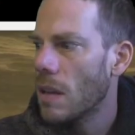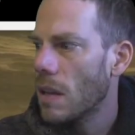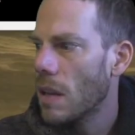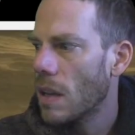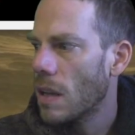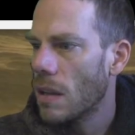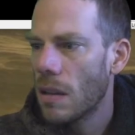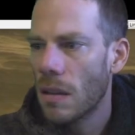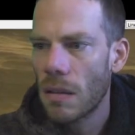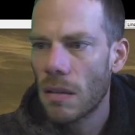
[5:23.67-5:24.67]

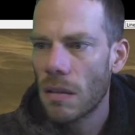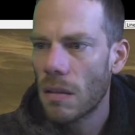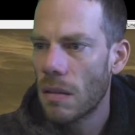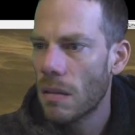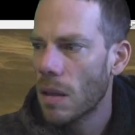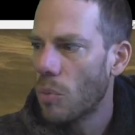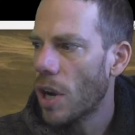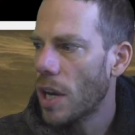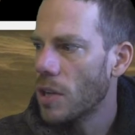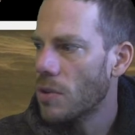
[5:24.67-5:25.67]
and I'm
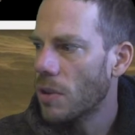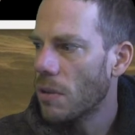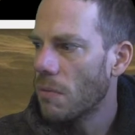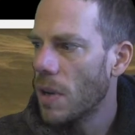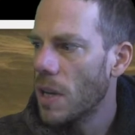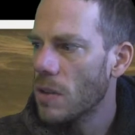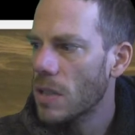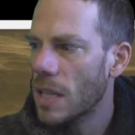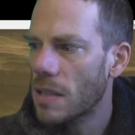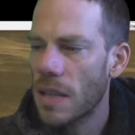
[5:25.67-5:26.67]
running short on windows.
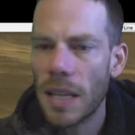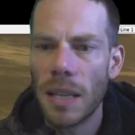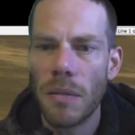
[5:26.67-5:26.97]
Let's take the